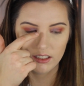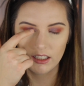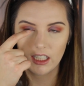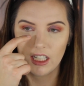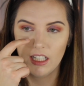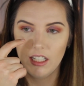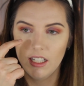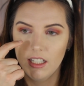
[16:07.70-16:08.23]

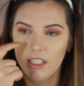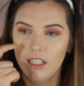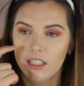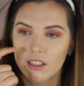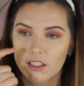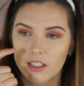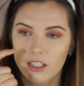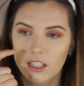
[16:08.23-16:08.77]
like an
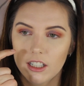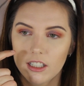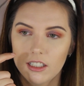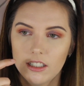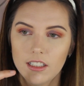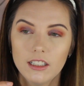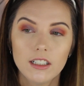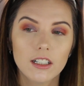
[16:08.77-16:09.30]
inner
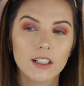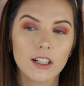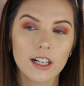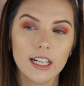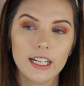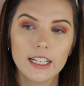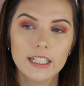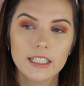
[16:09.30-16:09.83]
or
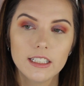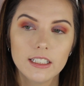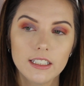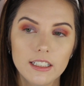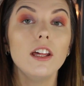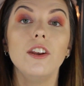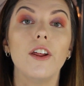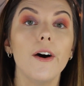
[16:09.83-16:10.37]
a,
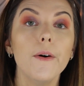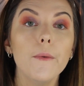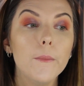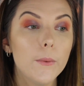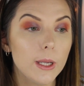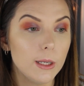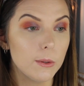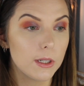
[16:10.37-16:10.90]

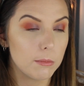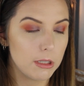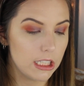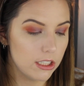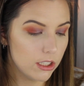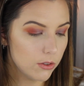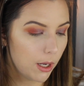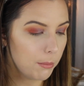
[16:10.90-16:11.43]
no, you know what I'm
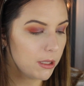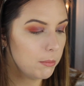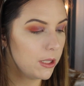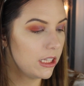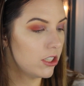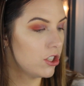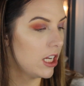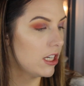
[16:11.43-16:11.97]
gonna do? I'm gonna
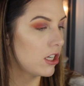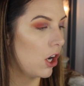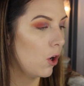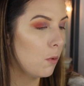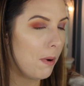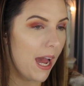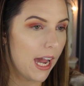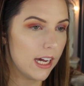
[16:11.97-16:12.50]
put the shade
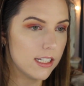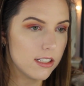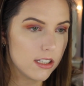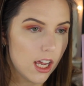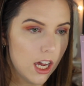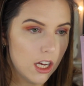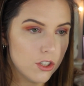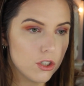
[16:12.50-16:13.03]

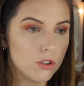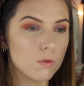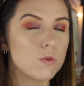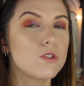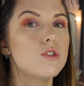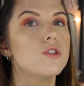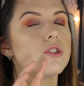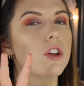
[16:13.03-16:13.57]
Topaz just
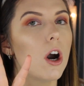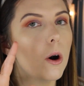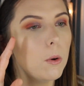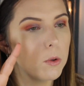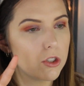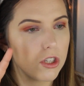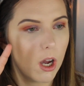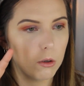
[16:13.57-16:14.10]

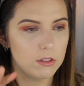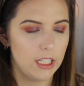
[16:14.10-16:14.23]
so, so